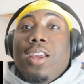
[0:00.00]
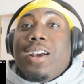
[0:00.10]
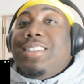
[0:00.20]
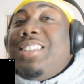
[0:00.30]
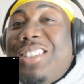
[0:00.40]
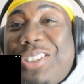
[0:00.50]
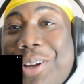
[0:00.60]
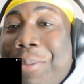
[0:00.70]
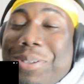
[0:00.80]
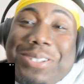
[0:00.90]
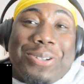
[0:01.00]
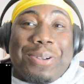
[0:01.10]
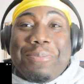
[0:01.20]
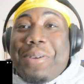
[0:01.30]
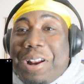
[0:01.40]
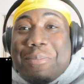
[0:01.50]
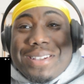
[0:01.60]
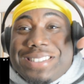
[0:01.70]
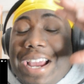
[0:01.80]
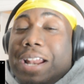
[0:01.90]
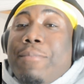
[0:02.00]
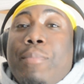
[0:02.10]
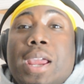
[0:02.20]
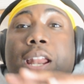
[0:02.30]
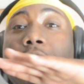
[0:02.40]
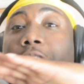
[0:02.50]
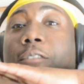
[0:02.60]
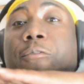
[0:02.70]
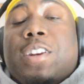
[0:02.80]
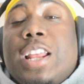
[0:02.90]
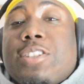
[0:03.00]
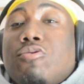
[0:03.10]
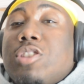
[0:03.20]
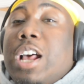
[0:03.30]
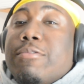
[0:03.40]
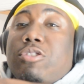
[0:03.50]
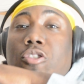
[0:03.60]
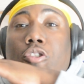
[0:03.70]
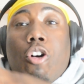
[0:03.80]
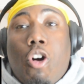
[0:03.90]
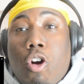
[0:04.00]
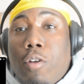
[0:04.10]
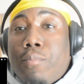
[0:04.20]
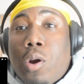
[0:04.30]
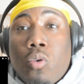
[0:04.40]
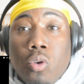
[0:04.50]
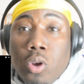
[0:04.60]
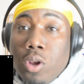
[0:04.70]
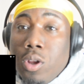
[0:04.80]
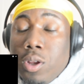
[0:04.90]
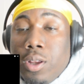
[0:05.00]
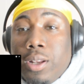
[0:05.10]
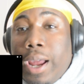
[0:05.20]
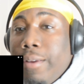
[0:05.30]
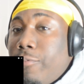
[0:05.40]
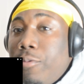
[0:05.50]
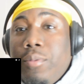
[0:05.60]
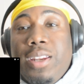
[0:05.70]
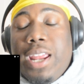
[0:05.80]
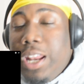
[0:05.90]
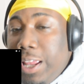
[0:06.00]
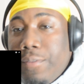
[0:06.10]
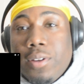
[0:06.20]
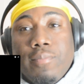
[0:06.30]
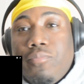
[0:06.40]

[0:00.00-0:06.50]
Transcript: because he just dropped the joint. Man, I'm excited. Man, that Finesse two times go hard, bro. Like, Get Even.